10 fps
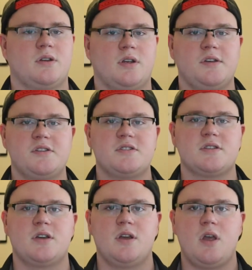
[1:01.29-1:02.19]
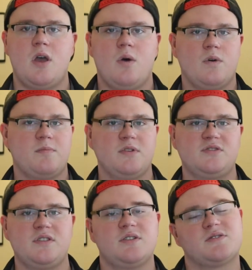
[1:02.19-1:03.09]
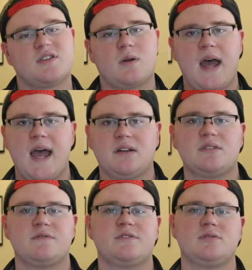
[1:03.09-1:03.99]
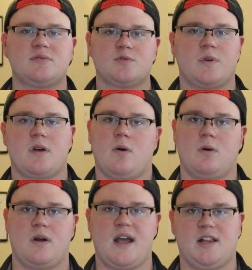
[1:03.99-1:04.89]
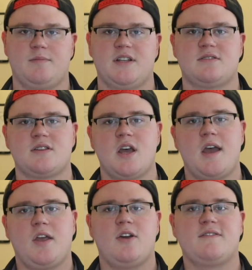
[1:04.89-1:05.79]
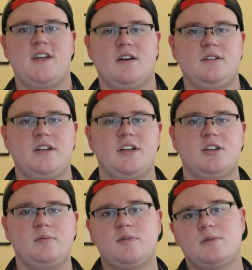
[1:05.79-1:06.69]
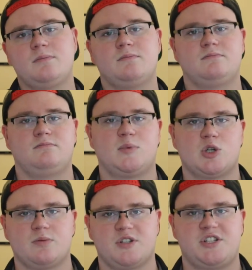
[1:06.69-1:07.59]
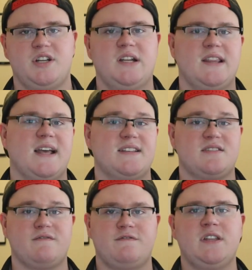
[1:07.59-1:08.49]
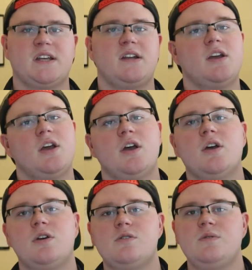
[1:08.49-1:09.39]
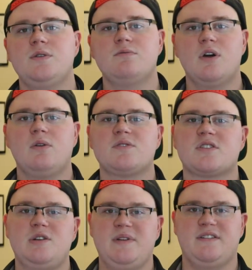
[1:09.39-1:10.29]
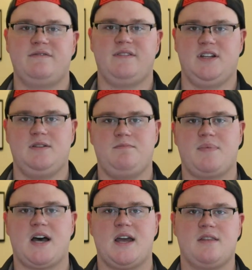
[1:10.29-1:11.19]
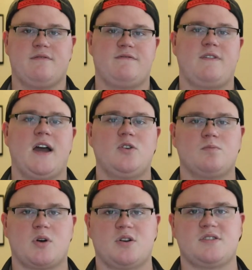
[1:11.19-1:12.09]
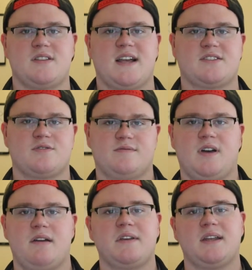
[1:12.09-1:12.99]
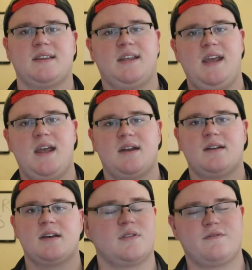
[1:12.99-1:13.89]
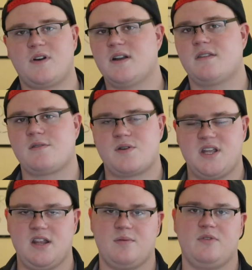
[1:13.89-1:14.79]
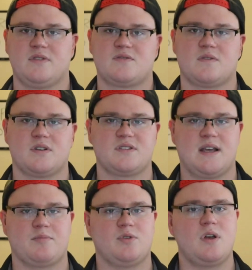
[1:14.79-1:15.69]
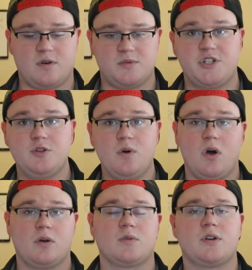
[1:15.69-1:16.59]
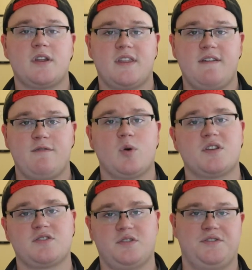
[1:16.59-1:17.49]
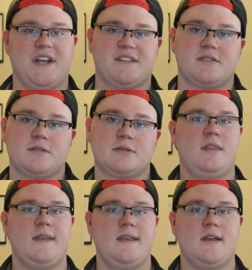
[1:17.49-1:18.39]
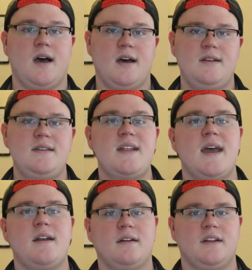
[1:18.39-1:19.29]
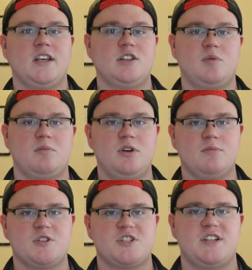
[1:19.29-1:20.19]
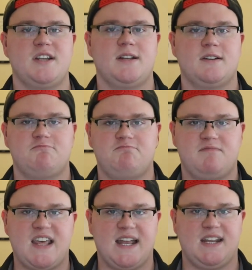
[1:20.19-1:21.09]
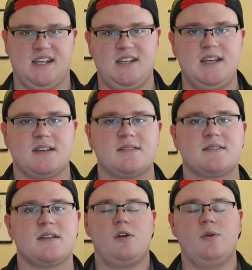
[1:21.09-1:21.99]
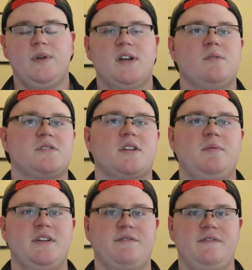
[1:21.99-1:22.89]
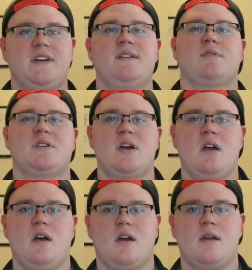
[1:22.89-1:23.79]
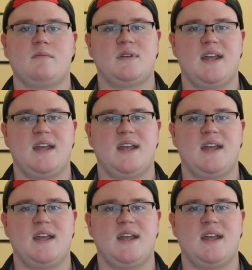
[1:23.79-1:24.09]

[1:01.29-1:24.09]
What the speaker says: Because with most of those, they're action films with horror elements. You have the unkillable murder machine that is the villain, who you know is going to be defeated by the final person that's surviving in the end. The Friday the 13th movies, for example. From 2 onward, they focus on Jason, the undead, unkillable murder machine that he is, who we know is going to be defeated every time.